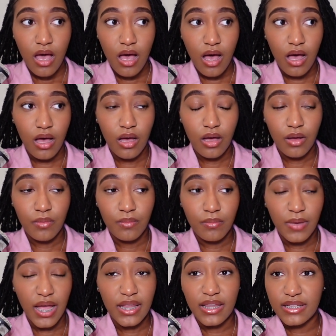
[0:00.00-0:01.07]

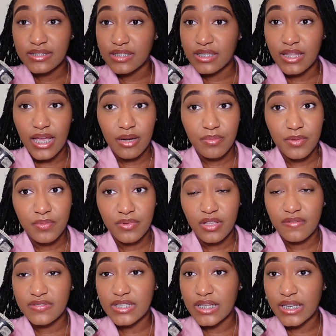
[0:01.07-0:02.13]
I see a lot of people
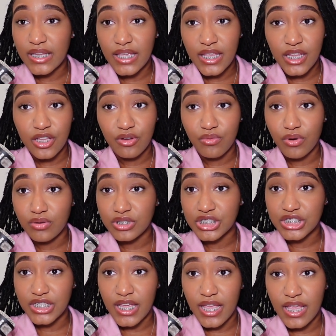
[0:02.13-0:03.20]
love to knit and
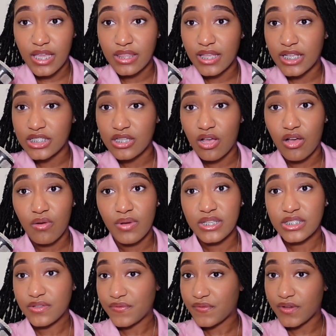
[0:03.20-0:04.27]
crochet. That's
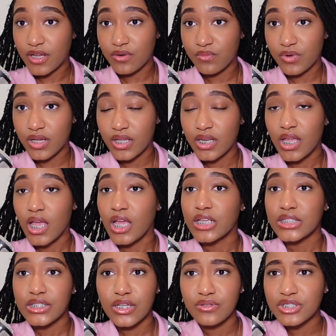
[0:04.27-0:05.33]
always a fun one.
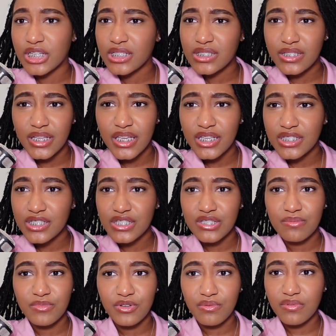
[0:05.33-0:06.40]
So just look into
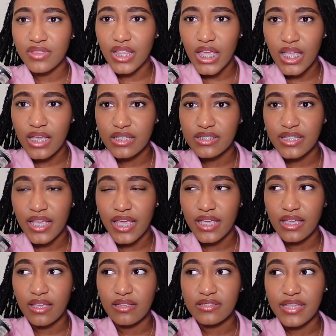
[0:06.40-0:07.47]
some new things
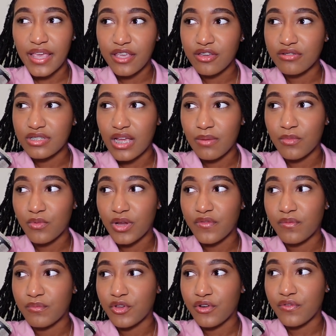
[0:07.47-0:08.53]
that can take your time away
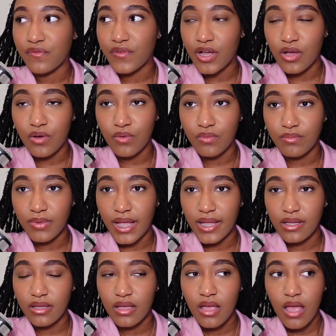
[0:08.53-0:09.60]
from your phone.
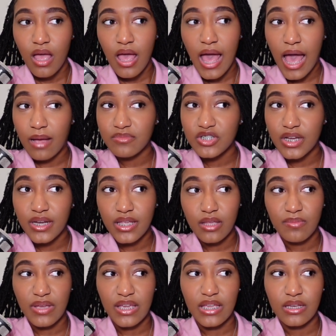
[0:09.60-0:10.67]
Like, I'm trying to
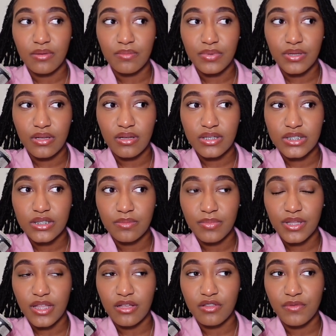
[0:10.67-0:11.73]
get back into books,
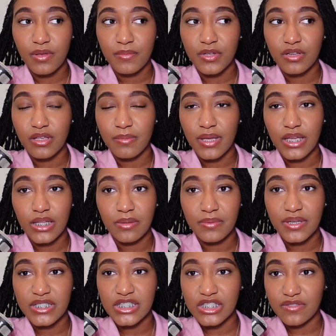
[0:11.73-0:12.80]
but the only way I'm gonna get back into
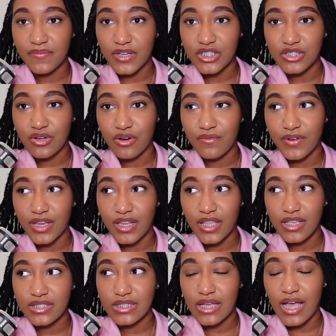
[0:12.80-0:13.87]
books is if I start reading.
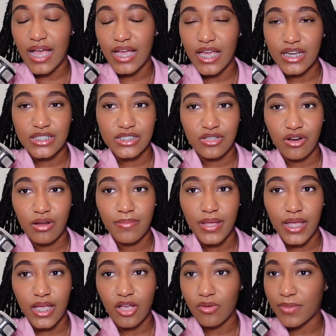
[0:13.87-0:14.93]
So I gotta start
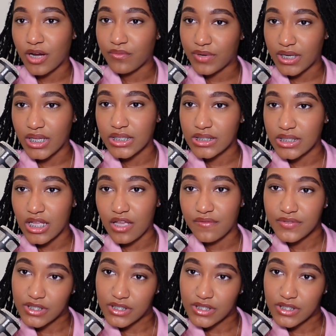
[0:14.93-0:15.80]
back on my reading stuff.